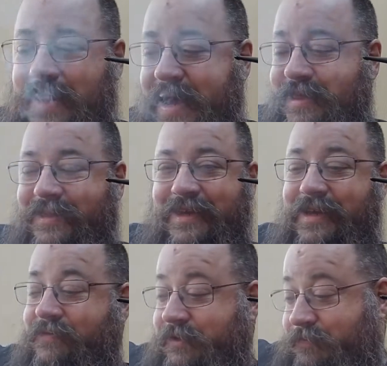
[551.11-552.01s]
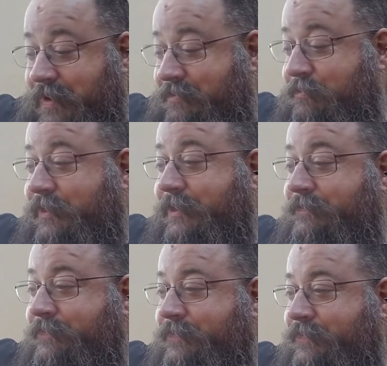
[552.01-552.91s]
Now the thing was probably,
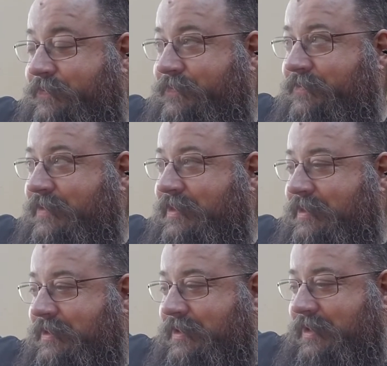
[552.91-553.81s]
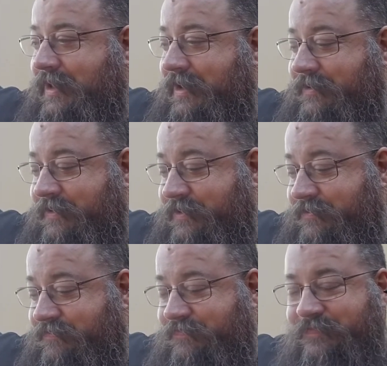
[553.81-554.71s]
I
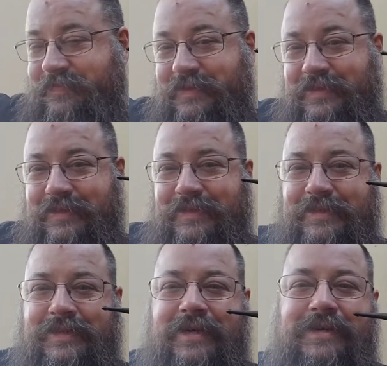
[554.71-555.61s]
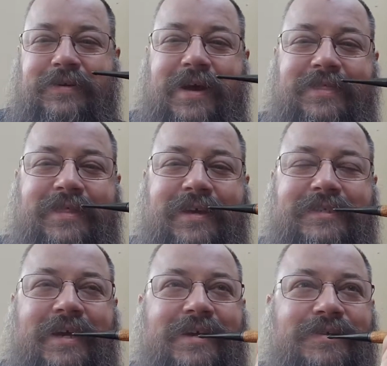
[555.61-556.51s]
don't know how thick
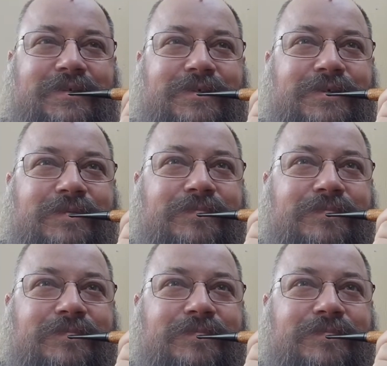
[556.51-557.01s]
tires are.